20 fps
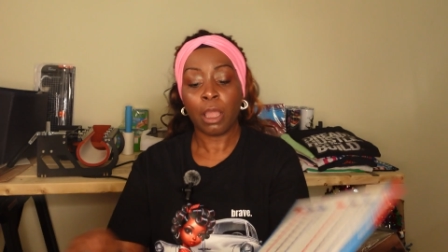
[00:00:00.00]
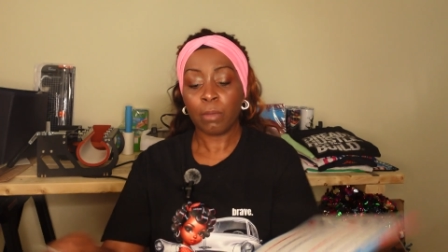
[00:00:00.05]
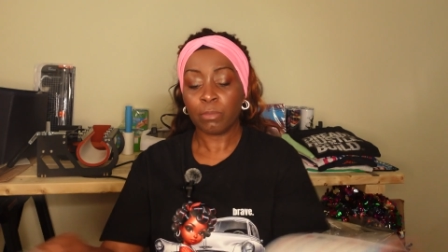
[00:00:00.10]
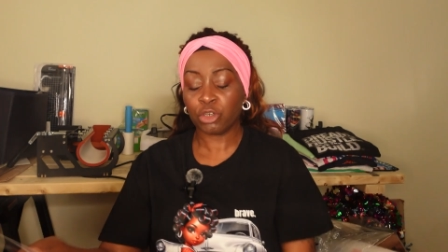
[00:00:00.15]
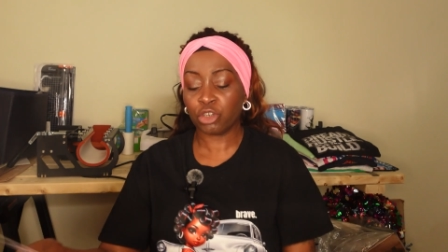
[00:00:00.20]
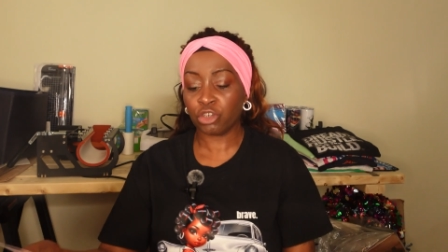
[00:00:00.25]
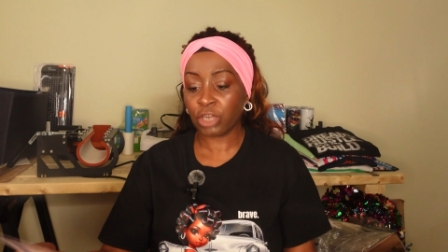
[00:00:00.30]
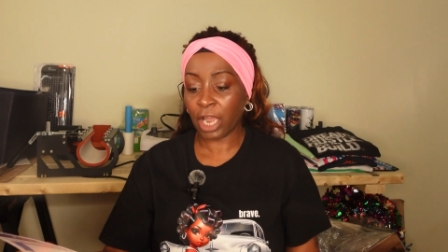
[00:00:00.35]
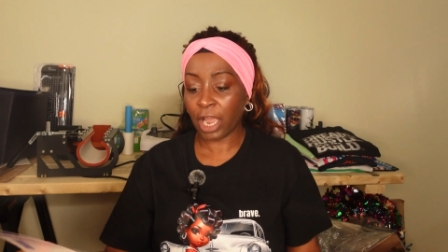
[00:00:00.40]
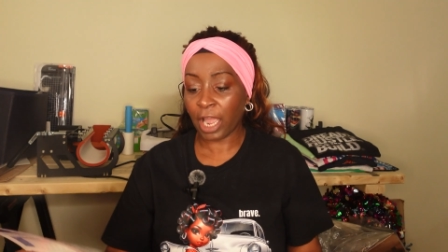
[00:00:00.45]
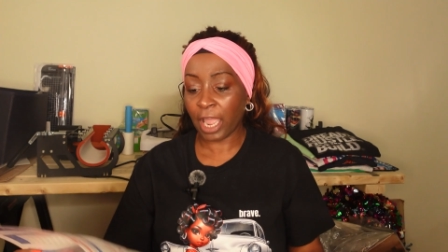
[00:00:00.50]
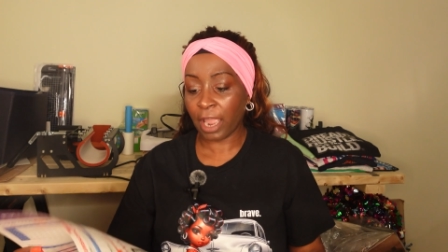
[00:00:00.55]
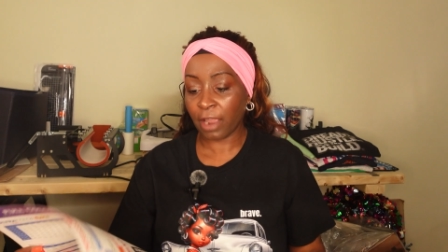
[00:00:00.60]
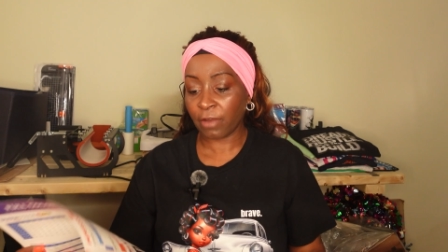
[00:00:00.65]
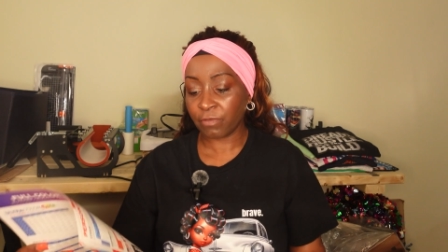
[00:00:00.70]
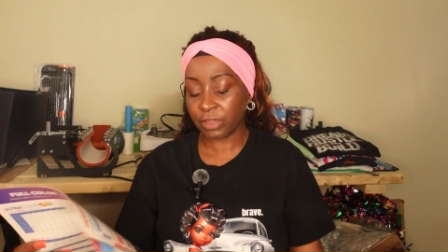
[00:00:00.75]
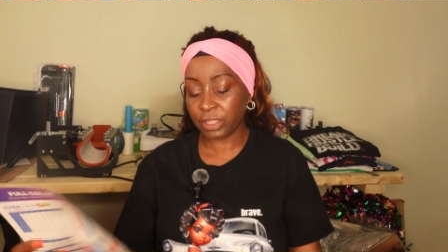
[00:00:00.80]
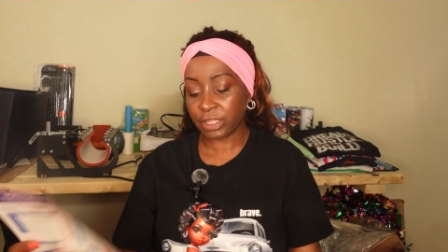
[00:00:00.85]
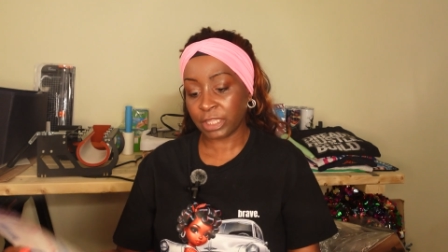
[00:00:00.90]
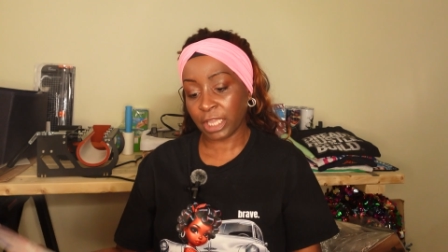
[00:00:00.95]
but you got
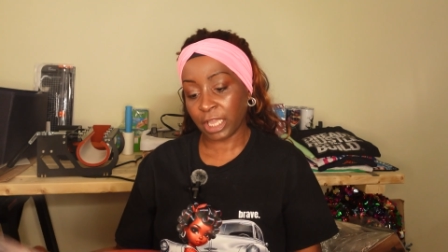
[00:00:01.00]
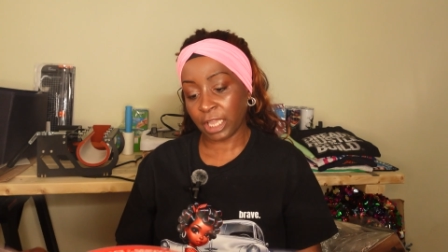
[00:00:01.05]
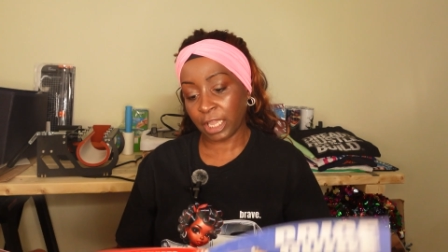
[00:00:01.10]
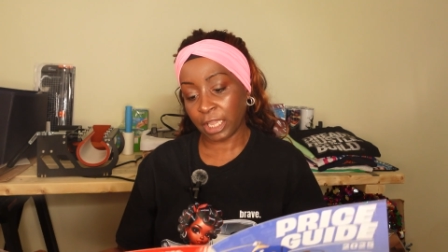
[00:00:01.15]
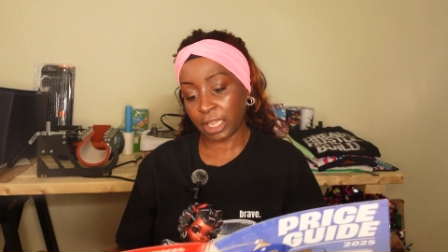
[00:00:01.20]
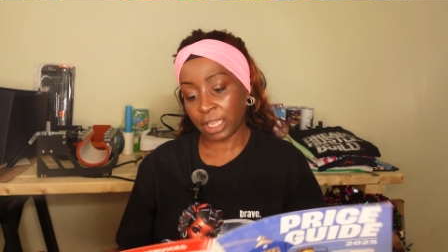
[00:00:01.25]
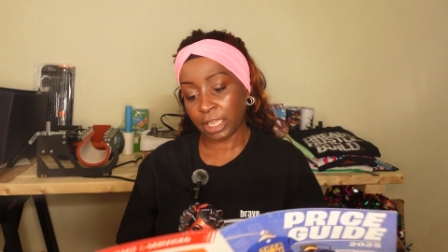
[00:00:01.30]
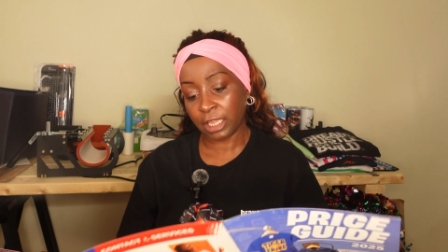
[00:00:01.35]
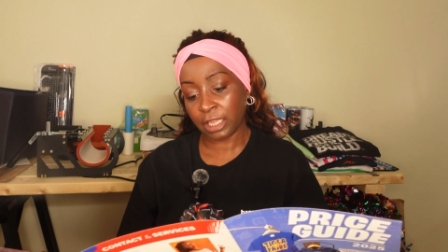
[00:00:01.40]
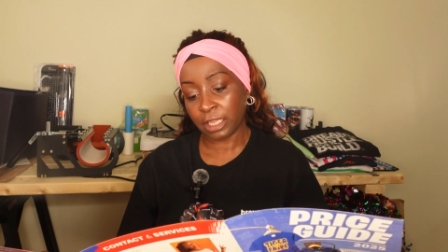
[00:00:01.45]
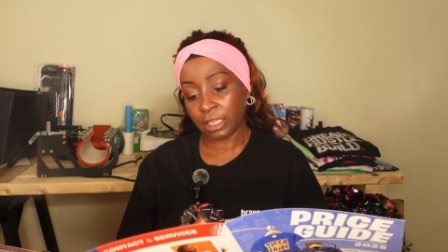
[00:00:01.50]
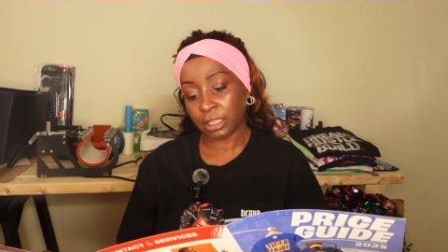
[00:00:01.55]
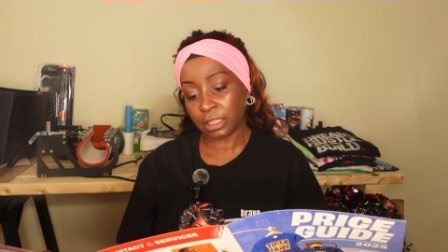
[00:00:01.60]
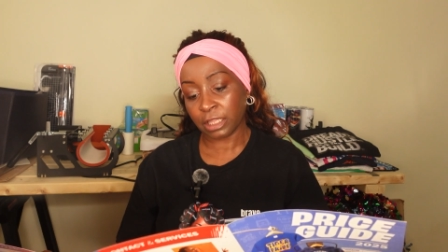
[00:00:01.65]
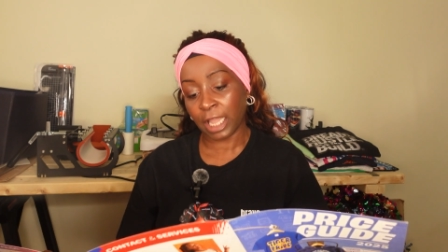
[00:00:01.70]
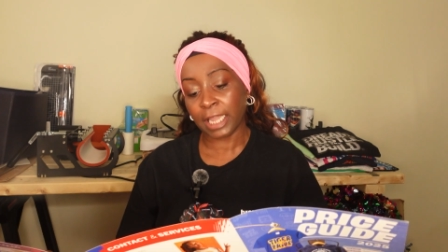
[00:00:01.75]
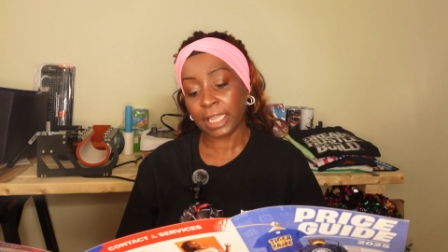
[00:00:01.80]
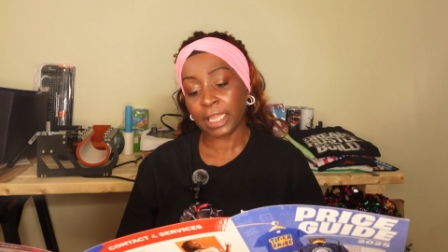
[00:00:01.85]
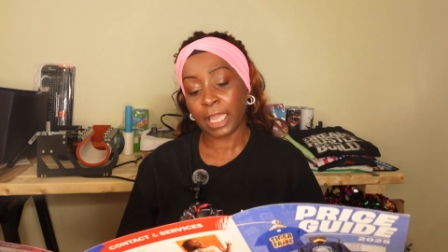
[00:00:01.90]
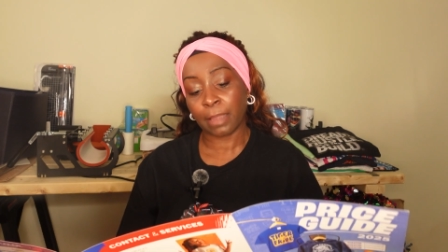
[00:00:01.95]
everything
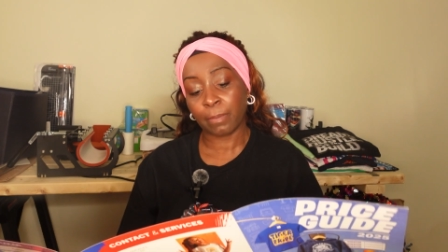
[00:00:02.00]
like